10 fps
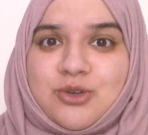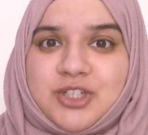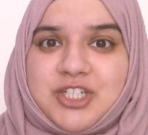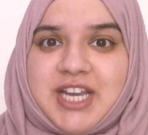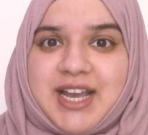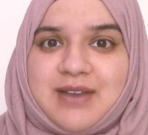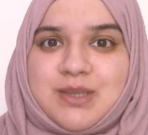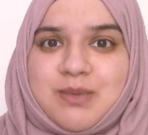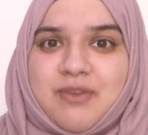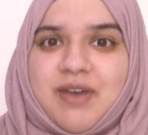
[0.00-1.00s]
to check out
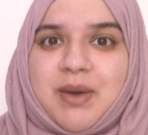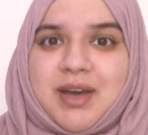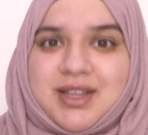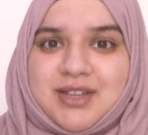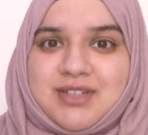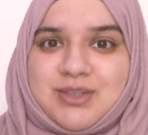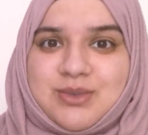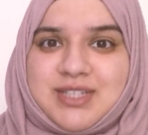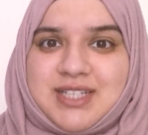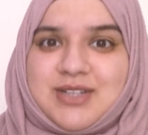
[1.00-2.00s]
some of our other
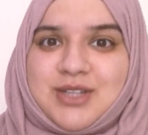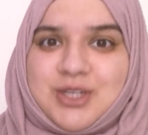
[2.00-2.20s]
resources on the